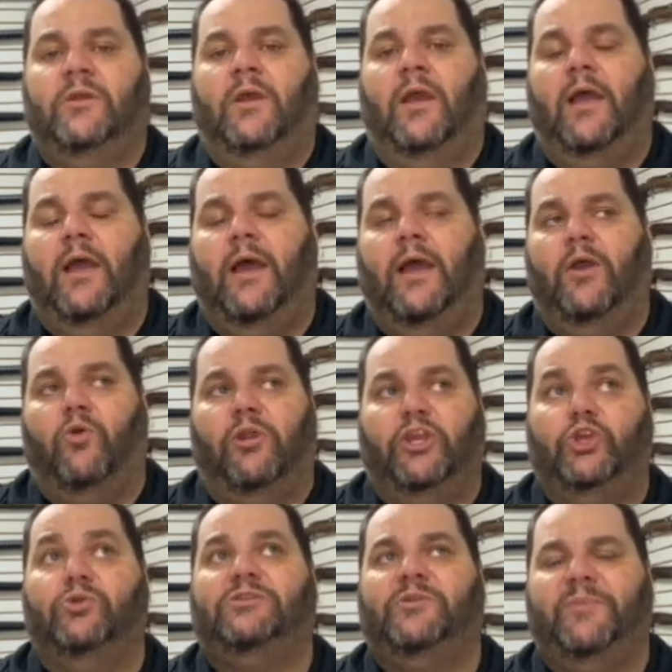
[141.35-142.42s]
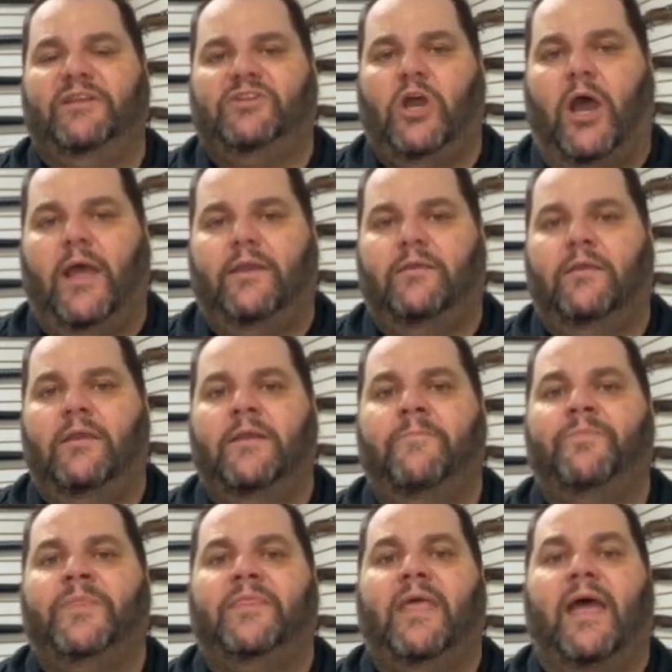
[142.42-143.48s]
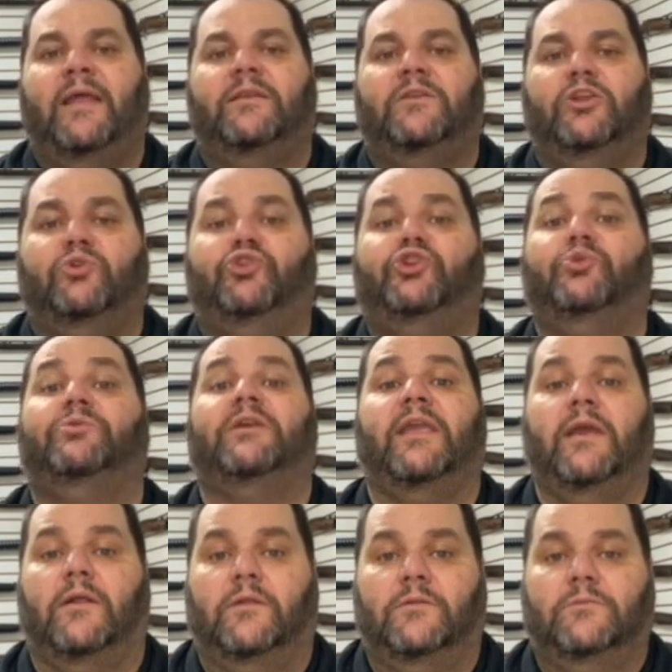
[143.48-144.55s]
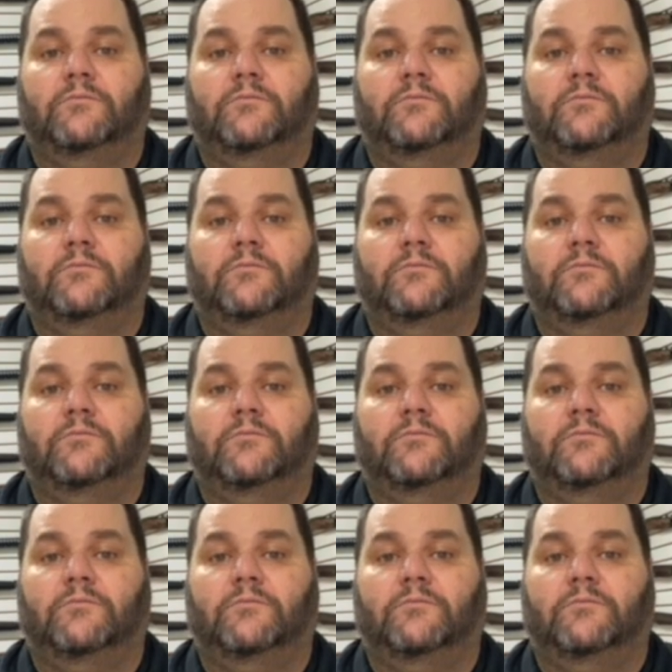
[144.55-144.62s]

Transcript: or it used to be taught, that you shoot to kill.